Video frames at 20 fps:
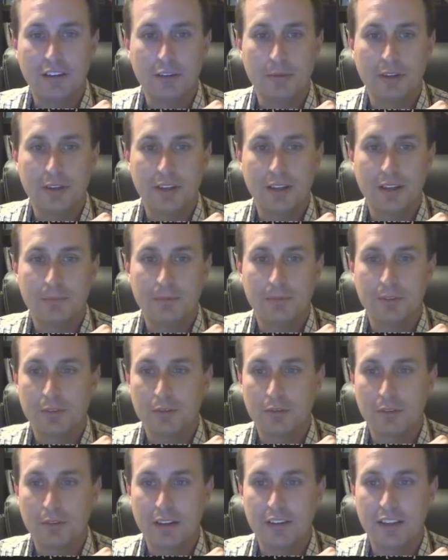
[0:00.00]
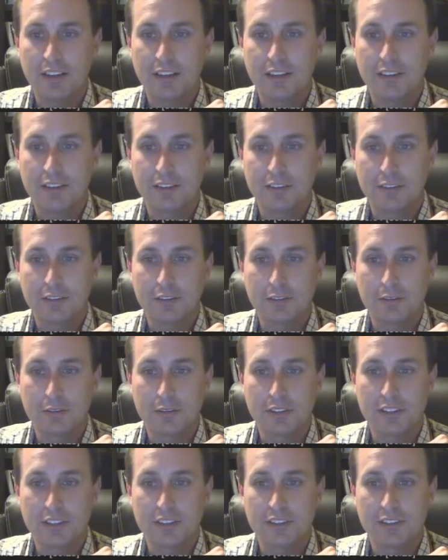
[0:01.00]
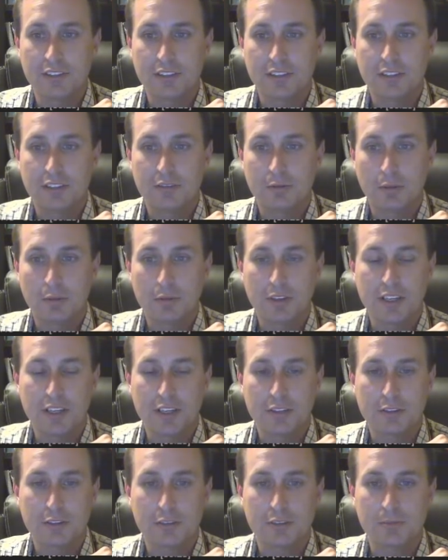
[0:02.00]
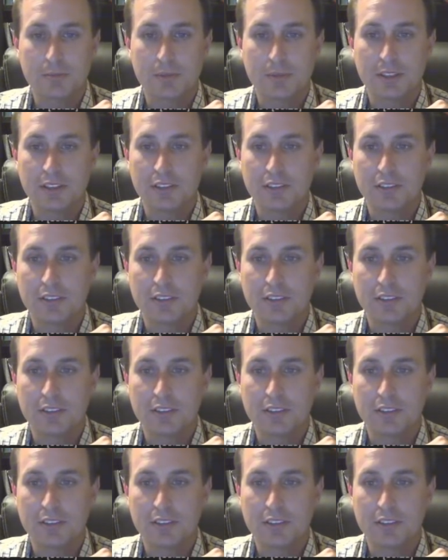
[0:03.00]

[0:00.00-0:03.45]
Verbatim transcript: the way up to around 800 degrees rotational speed.